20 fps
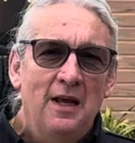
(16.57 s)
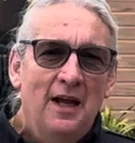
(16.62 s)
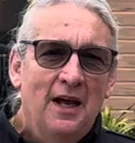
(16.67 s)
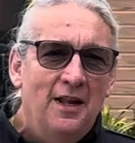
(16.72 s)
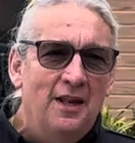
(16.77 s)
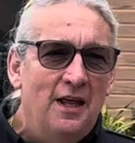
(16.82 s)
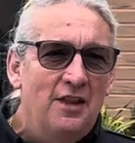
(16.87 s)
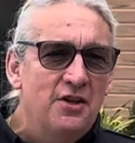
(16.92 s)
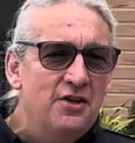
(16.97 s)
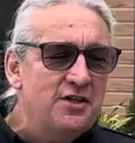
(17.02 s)

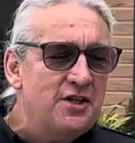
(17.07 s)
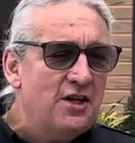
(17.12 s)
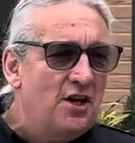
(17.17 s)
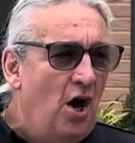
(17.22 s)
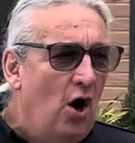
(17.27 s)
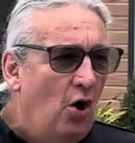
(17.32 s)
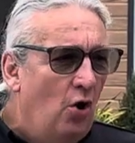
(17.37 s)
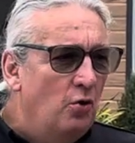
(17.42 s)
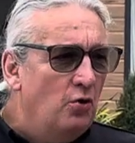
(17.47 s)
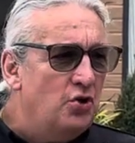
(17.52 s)
And there's a
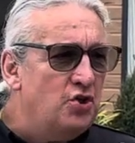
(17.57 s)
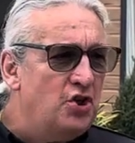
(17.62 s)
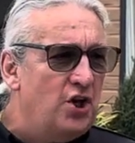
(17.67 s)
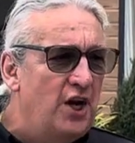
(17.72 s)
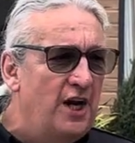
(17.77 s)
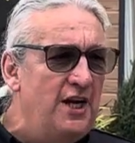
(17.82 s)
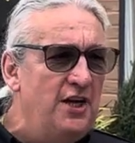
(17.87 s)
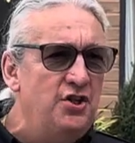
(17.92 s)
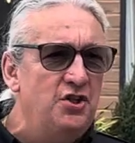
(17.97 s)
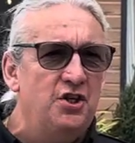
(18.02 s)
whole
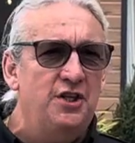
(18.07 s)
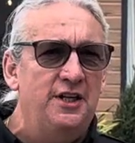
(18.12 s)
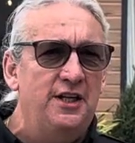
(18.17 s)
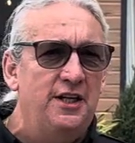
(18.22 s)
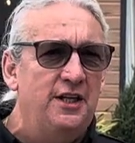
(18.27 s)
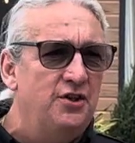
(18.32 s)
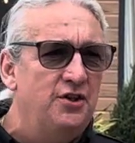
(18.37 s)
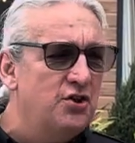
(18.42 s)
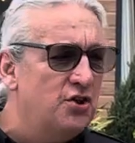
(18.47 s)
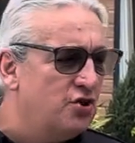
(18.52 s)
change in
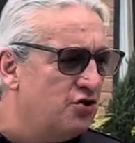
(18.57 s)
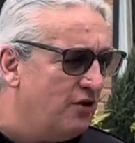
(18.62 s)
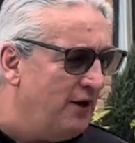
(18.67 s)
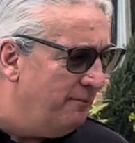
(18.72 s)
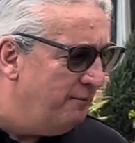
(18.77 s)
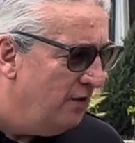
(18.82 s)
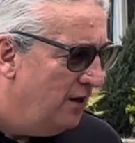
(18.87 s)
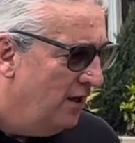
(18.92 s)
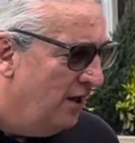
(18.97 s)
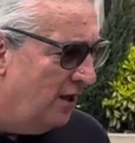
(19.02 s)
the industry.
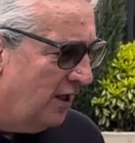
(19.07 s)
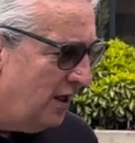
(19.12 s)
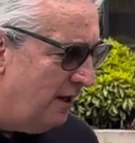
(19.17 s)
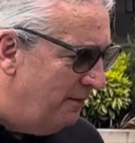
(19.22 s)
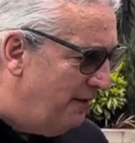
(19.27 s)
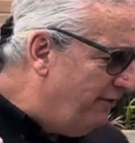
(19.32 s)
Come